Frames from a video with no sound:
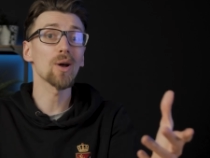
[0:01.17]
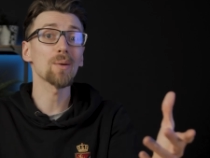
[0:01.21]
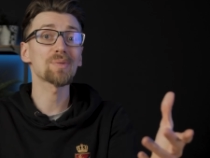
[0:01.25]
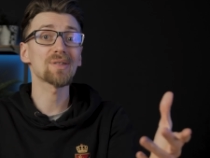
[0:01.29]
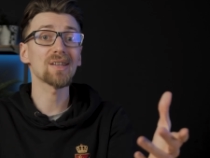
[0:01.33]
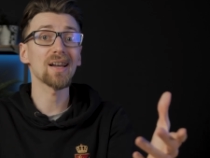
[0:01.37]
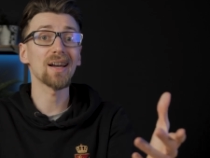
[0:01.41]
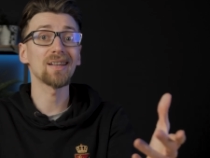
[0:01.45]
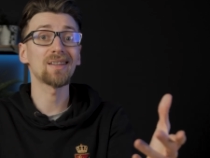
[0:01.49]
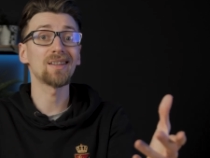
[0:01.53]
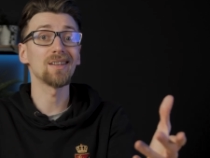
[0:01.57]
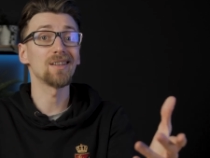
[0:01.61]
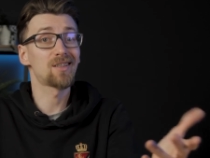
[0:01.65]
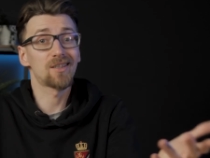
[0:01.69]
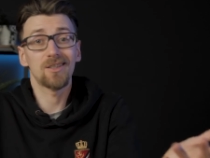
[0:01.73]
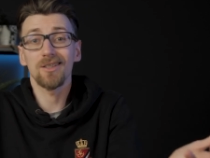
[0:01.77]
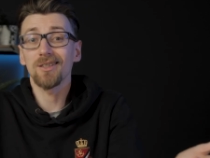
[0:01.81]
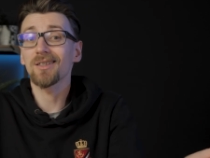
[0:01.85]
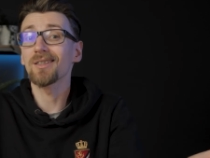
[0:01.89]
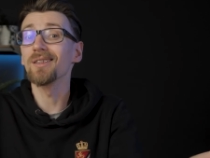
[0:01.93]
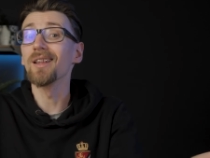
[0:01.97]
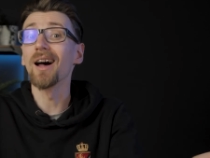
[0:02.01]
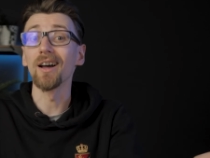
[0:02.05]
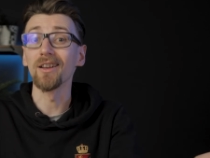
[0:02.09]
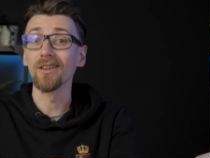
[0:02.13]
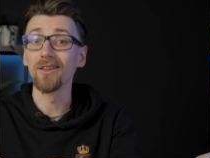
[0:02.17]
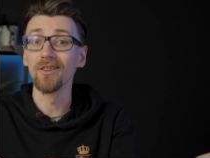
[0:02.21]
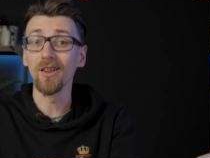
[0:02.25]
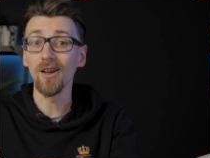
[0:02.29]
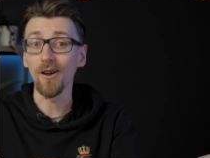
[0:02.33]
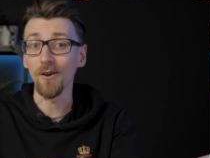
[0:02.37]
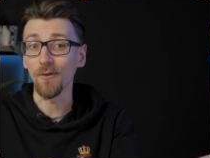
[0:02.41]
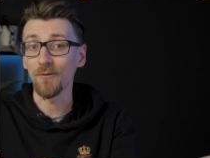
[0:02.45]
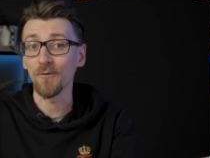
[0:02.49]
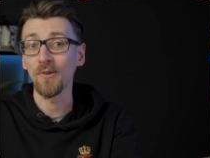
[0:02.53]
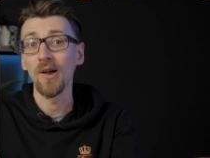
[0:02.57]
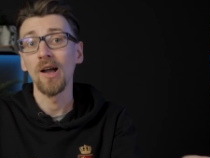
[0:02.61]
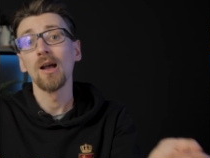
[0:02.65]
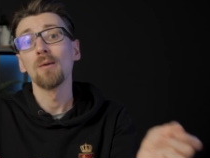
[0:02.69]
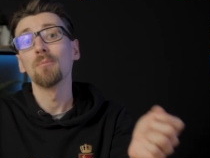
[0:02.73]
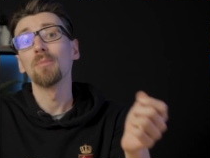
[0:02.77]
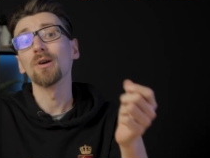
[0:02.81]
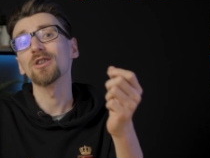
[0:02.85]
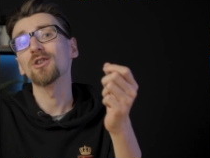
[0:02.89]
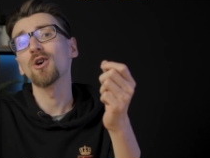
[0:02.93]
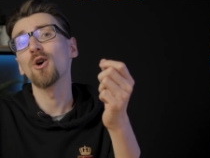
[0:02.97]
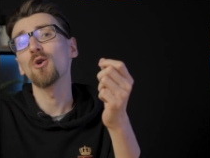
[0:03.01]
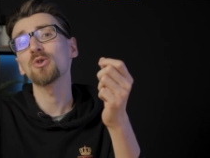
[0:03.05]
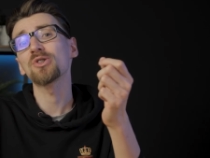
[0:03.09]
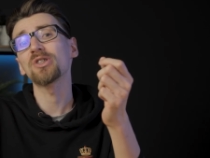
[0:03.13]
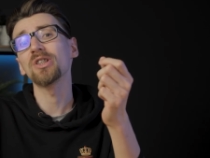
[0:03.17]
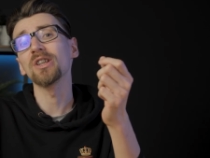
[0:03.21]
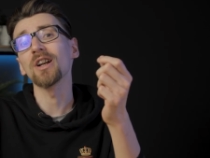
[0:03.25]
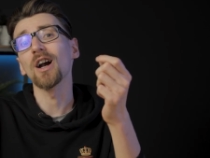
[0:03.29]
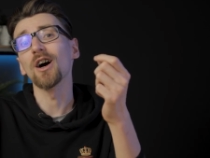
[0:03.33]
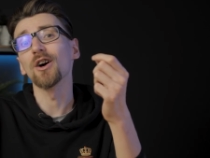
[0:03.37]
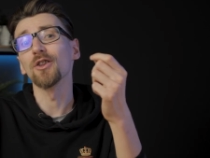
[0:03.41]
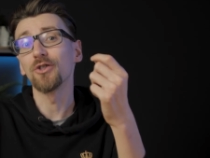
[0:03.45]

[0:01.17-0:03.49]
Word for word: website is just not enough, but hosting